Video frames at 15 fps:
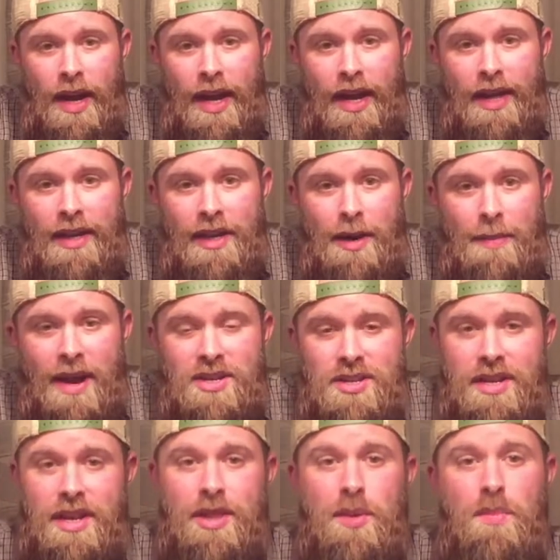and I'm
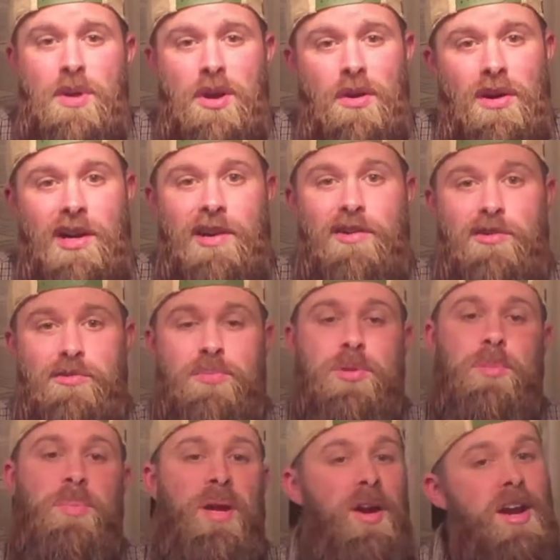actually in the middle of
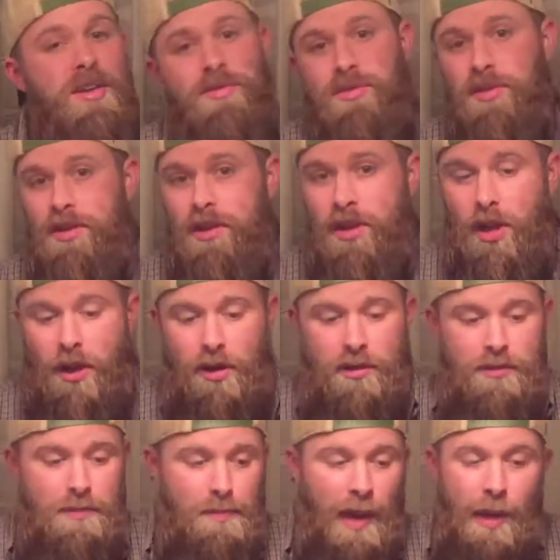preparing for a
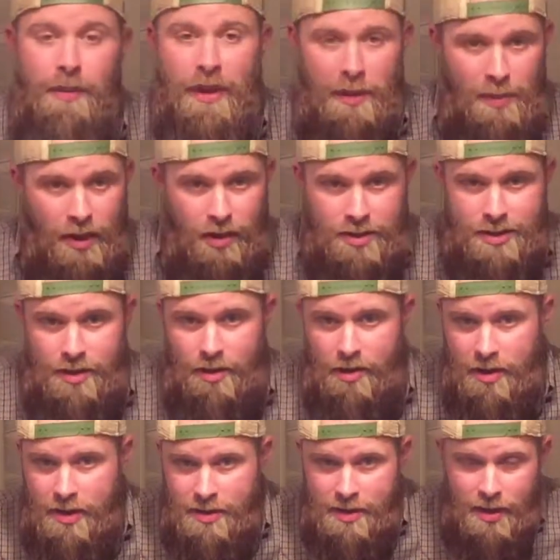long pumpkin beer
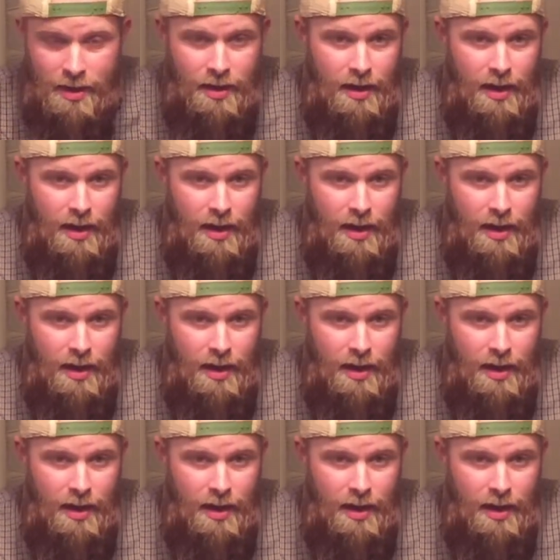series.